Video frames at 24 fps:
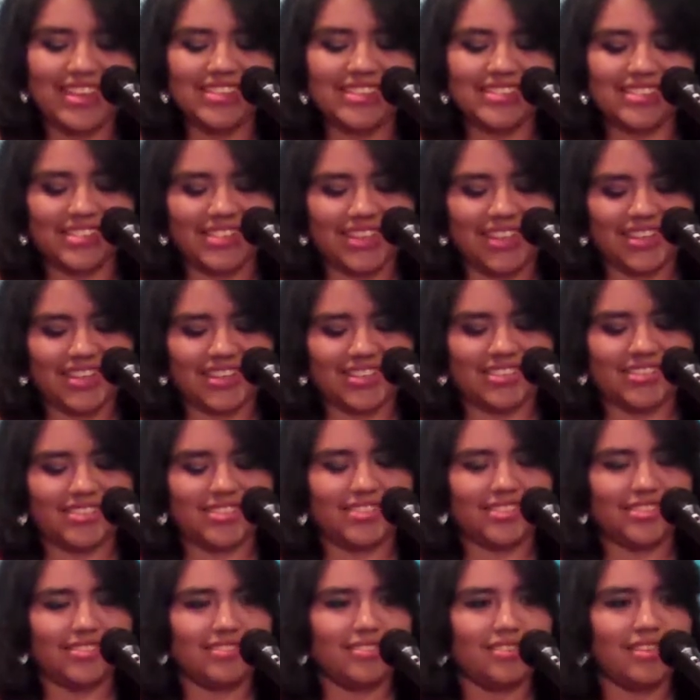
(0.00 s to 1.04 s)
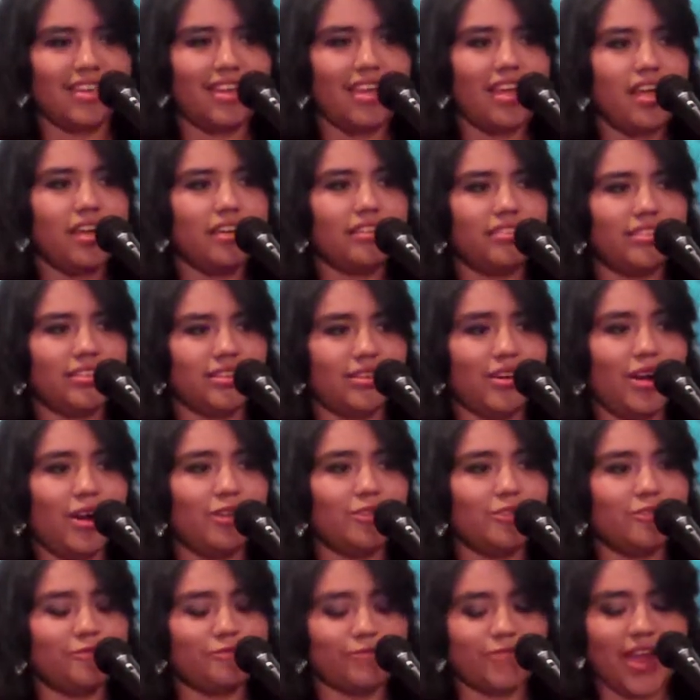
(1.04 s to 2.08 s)
Six, they're
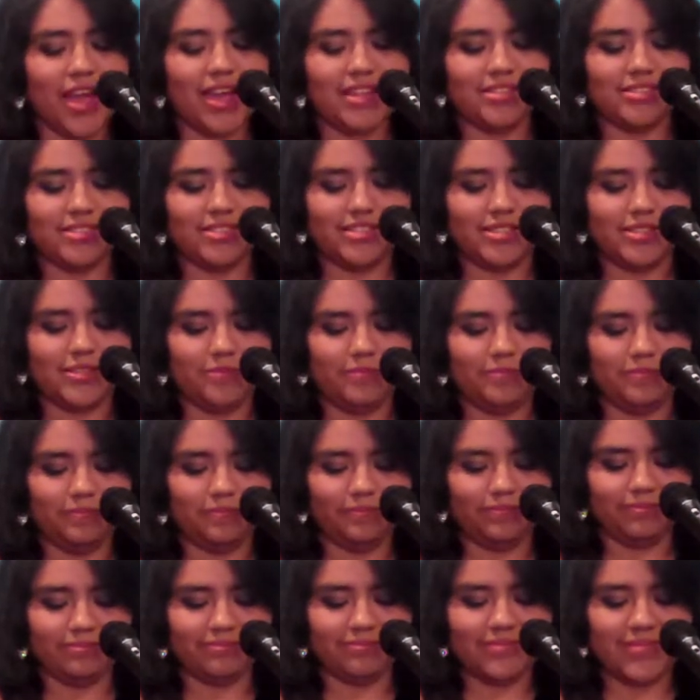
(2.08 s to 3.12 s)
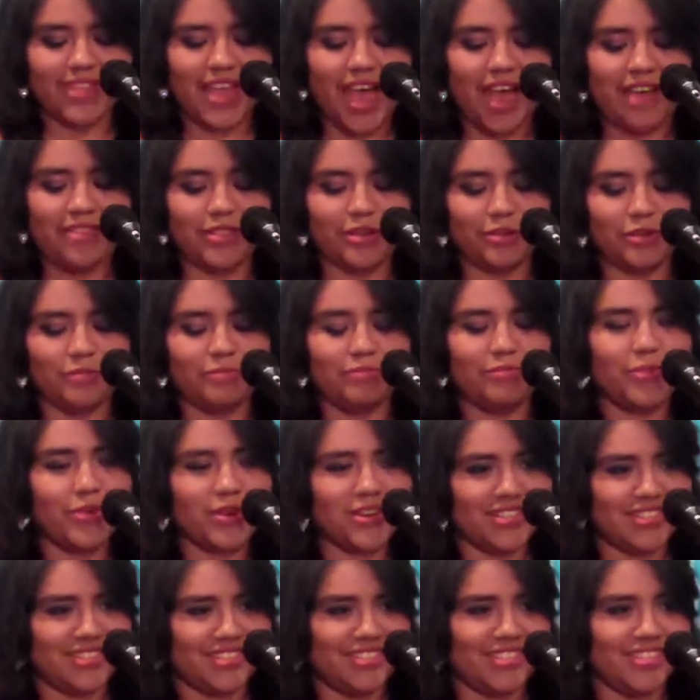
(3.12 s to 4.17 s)
called friends, and they're
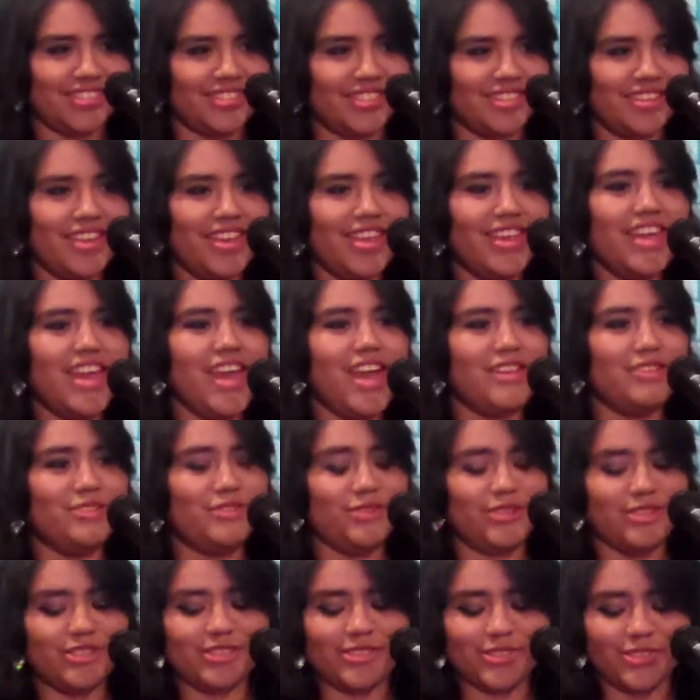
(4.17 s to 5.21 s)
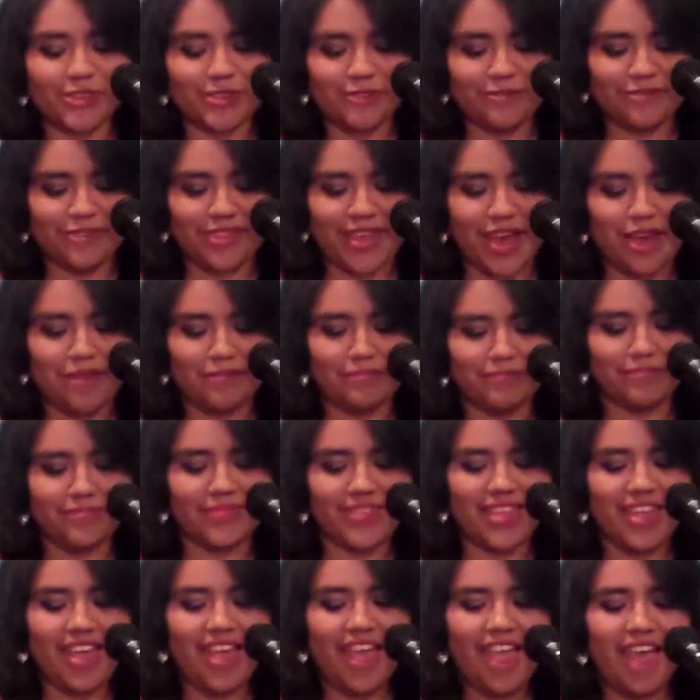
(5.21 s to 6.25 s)
important, and you deserve them.
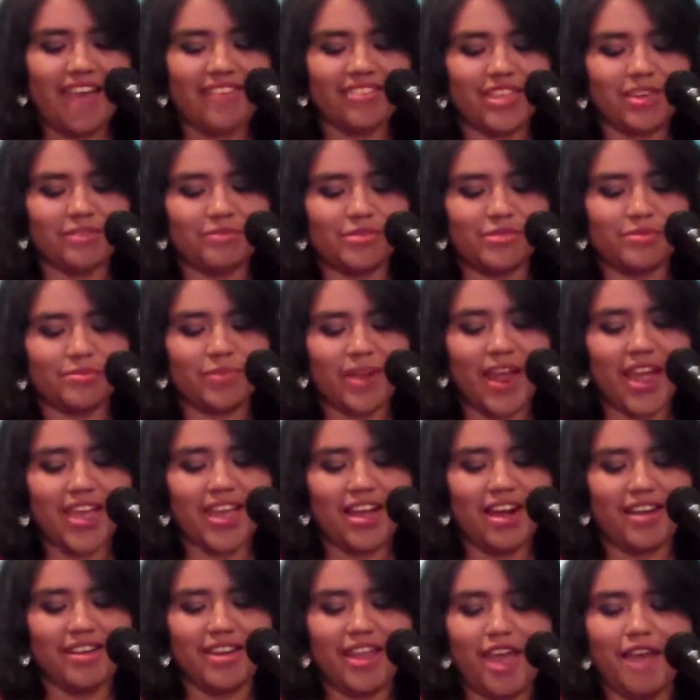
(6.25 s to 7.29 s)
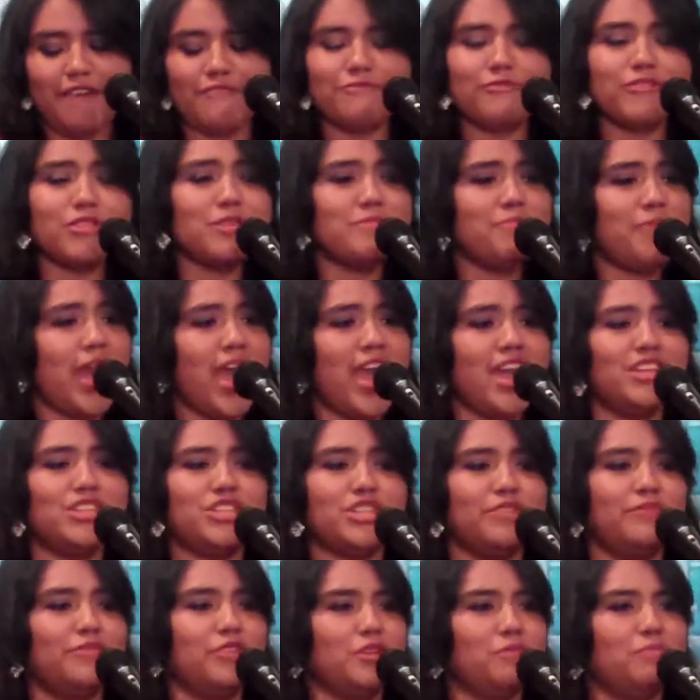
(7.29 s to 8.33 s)
And they will write on every page
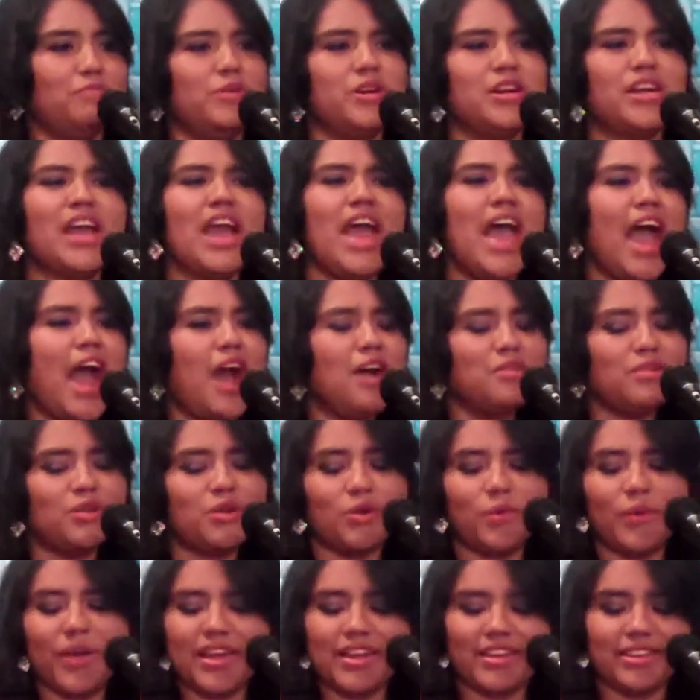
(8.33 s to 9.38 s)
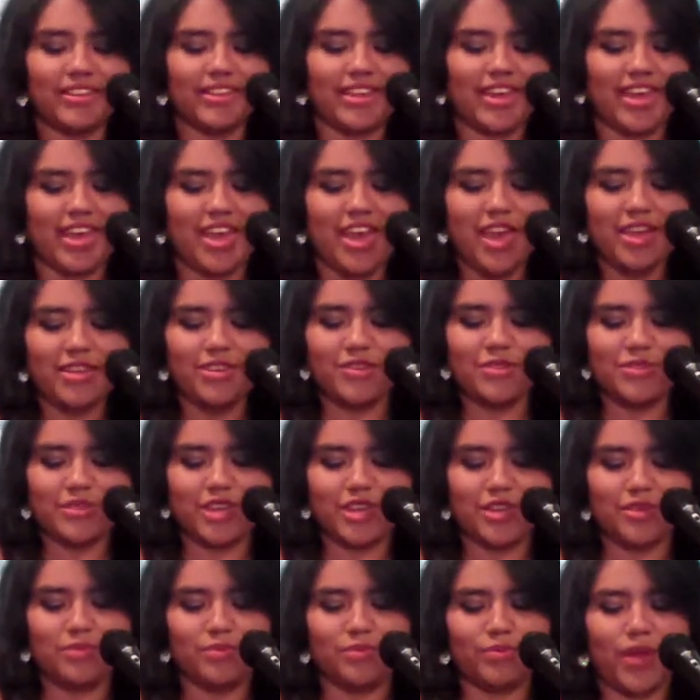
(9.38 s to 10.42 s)
of your book how quickly you
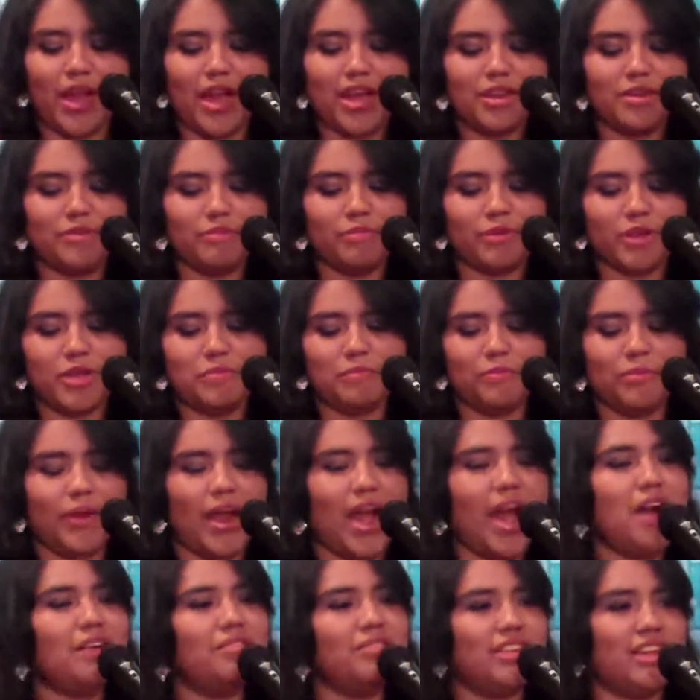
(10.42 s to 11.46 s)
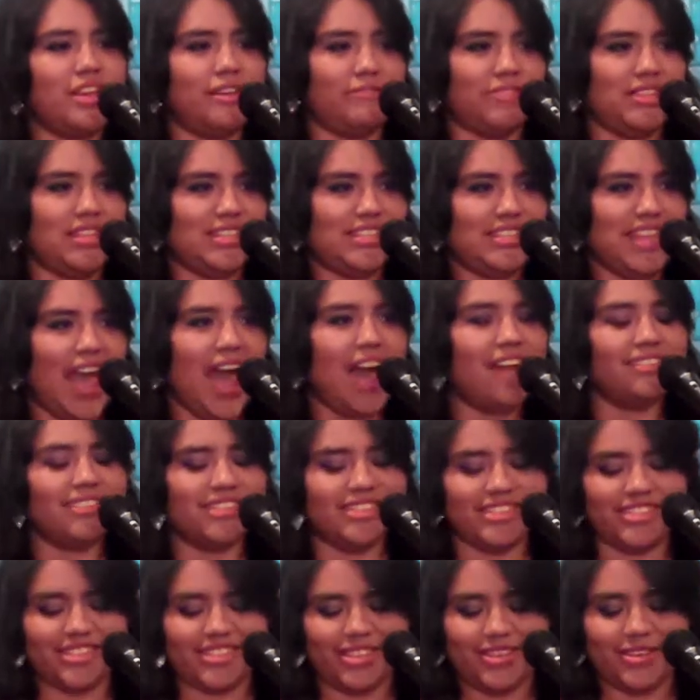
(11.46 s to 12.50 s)
can run, be proud of the
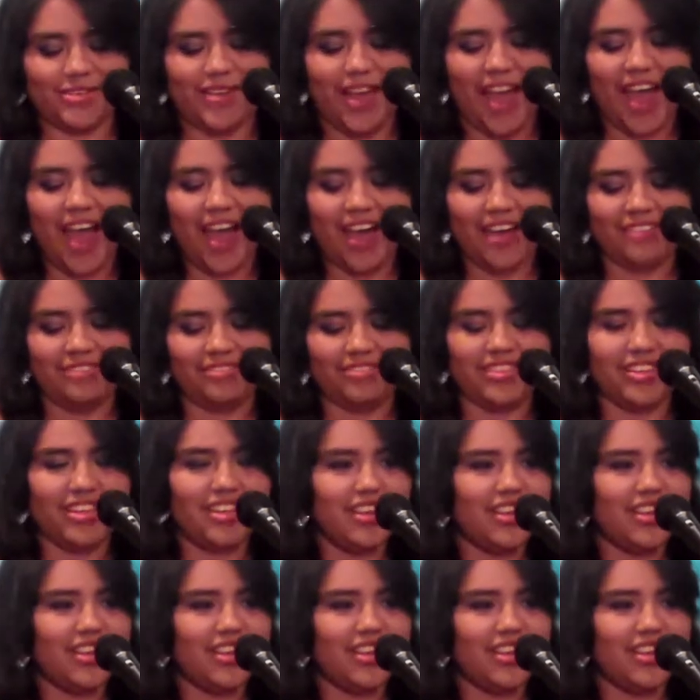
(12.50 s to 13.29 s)
talents you have.